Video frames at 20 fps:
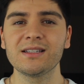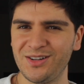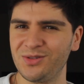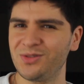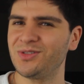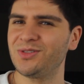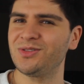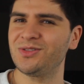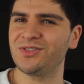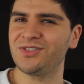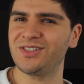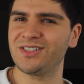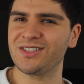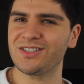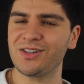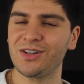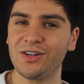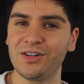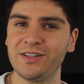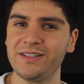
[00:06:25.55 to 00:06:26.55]
I don't know, it's
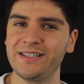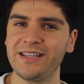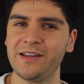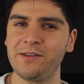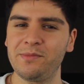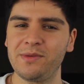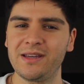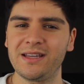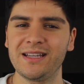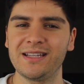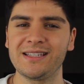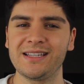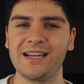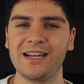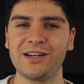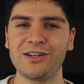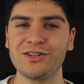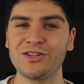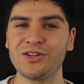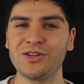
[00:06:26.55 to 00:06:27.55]
just hard to say because
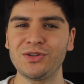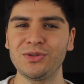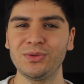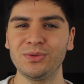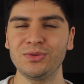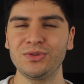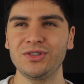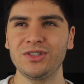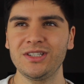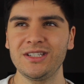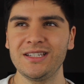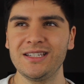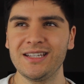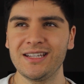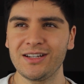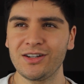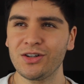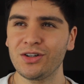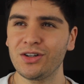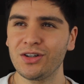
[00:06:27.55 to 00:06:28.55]
I know she
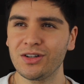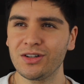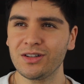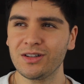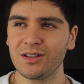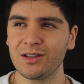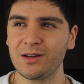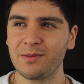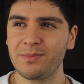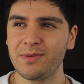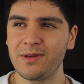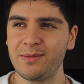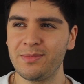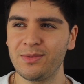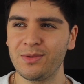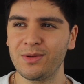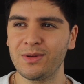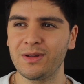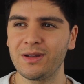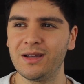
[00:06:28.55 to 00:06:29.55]
did hurt a lot of
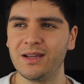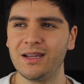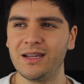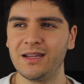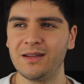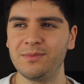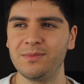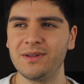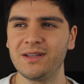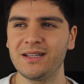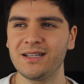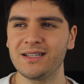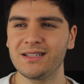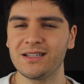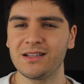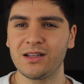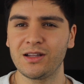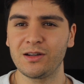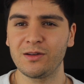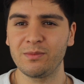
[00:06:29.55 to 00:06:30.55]
people and because
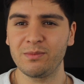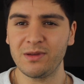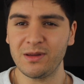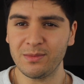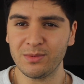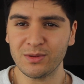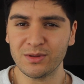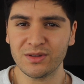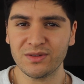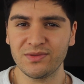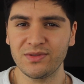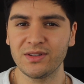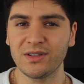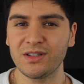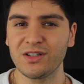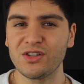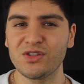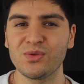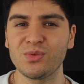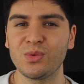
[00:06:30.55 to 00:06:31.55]
a lot of people's
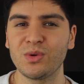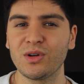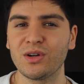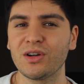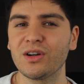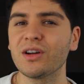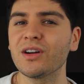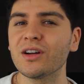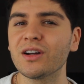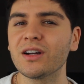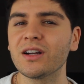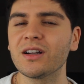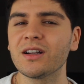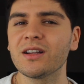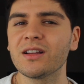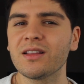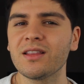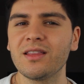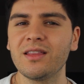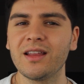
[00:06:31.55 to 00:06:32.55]
feelings were hurt,
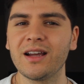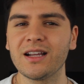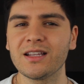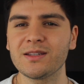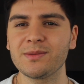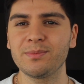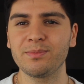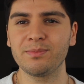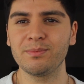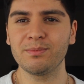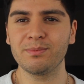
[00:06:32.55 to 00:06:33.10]
that's